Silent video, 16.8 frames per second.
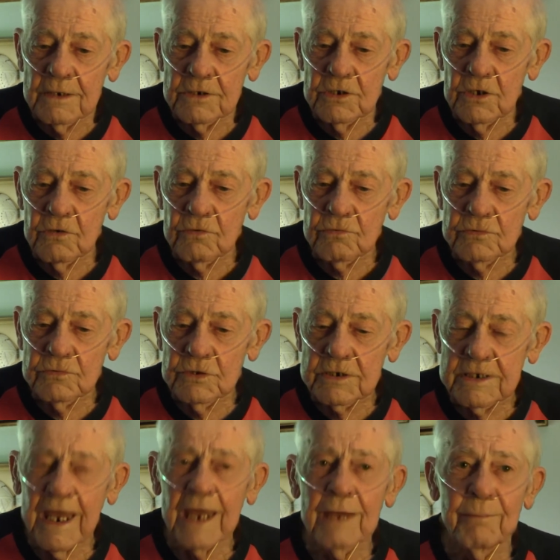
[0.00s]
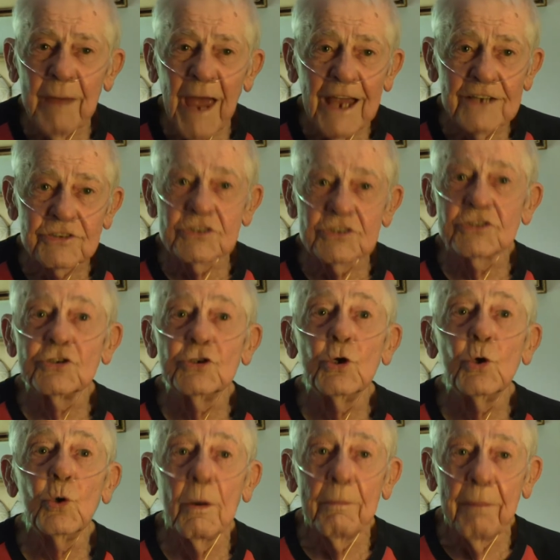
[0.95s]
your your gay bashers
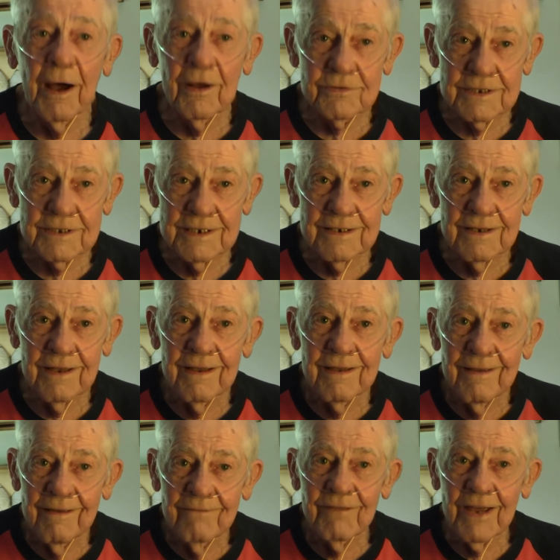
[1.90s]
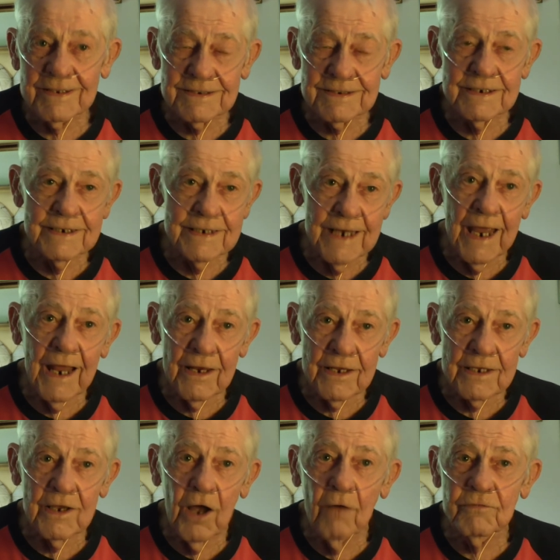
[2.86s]
knew about the Vaseline
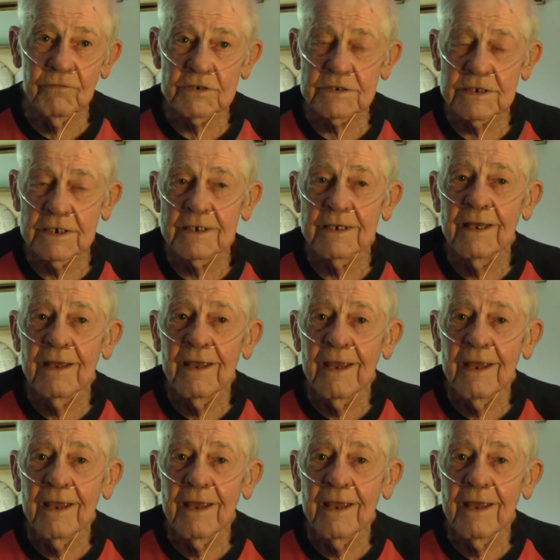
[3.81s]
Alley, obviously,